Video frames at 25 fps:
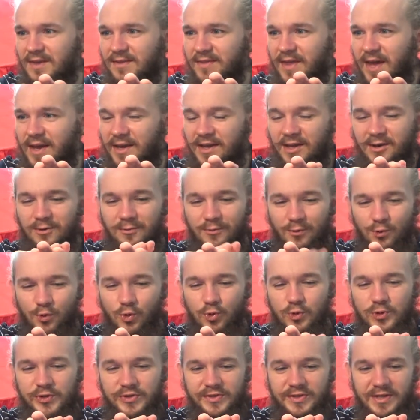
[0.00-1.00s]
that kind of
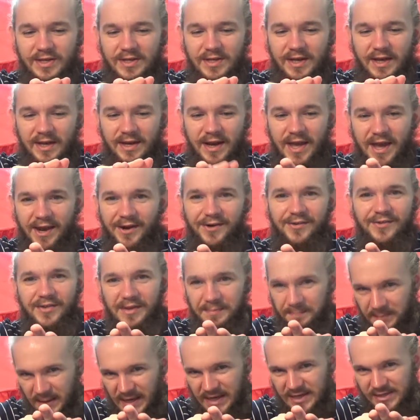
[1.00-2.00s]
roasty and earthy
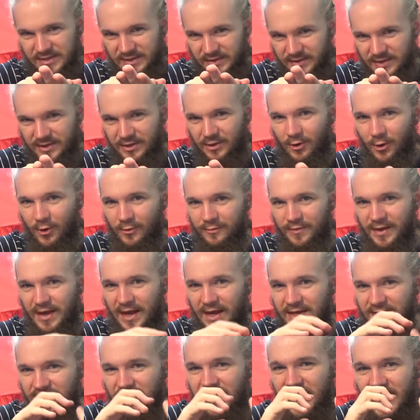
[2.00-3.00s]
base that the coffee
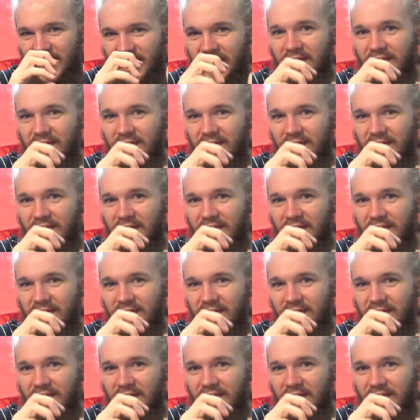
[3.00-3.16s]
has.